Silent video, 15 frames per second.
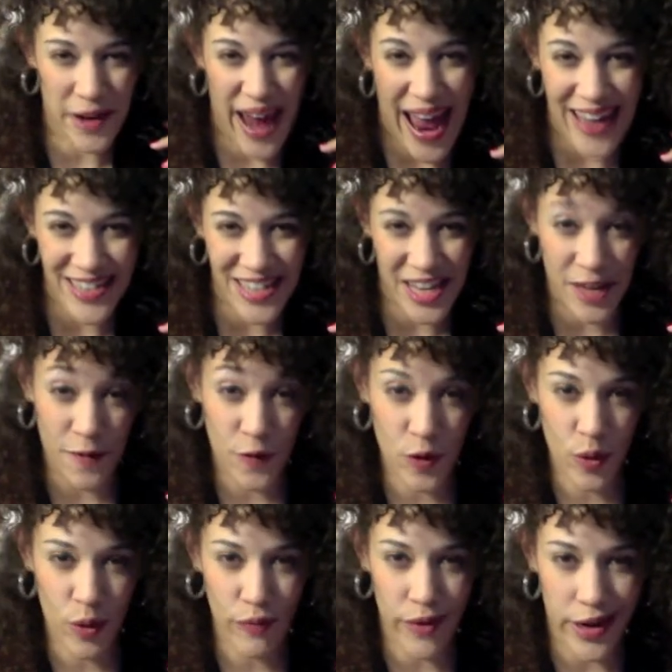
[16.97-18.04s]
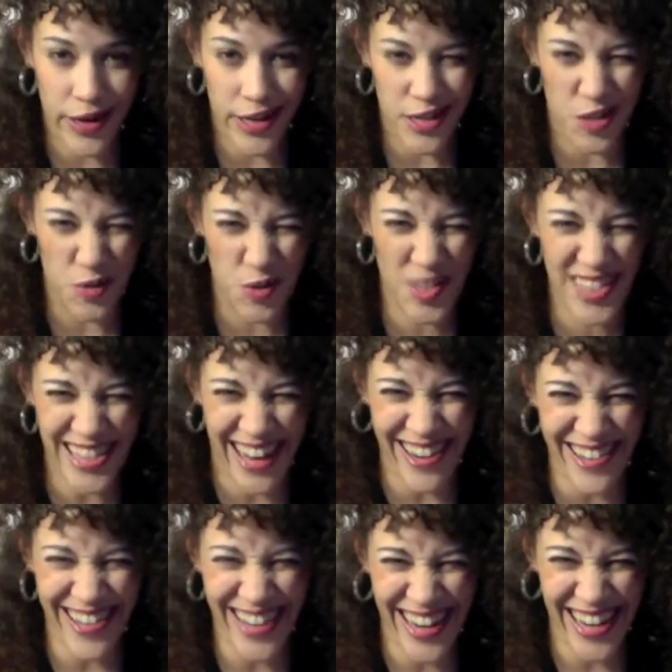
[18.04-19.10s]
asking if you are ready to settle
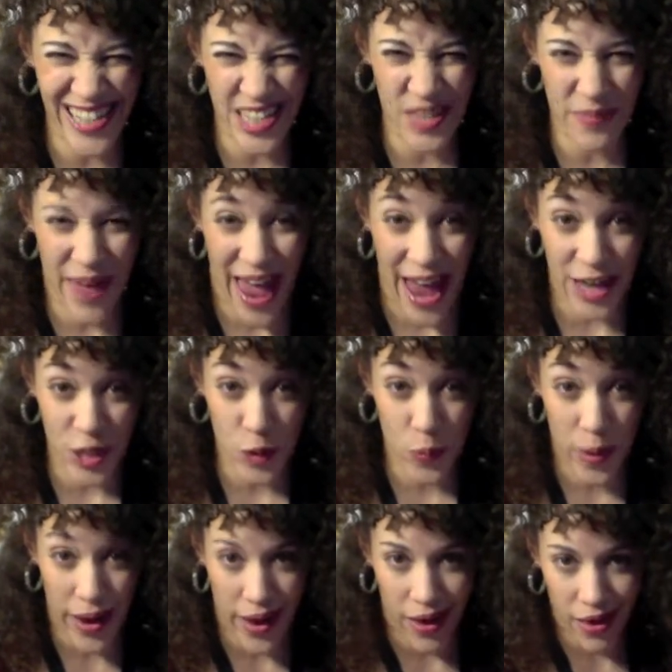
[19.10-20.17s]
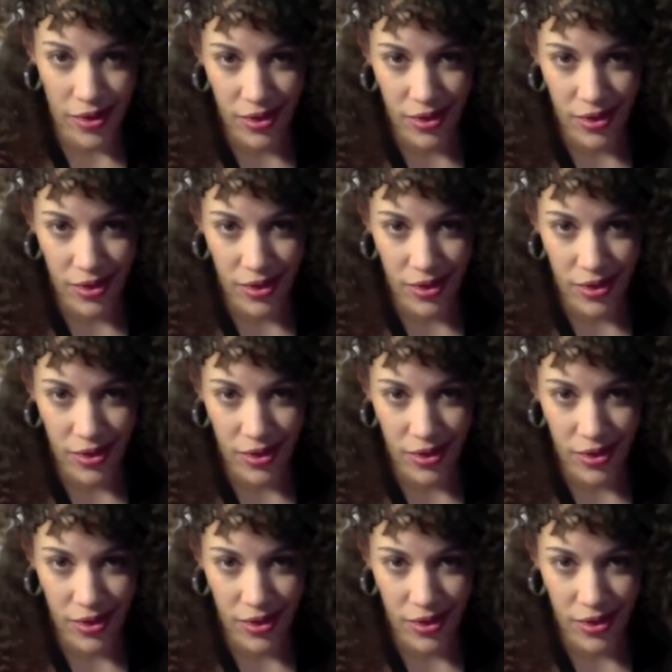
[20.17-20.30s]
it in Smash with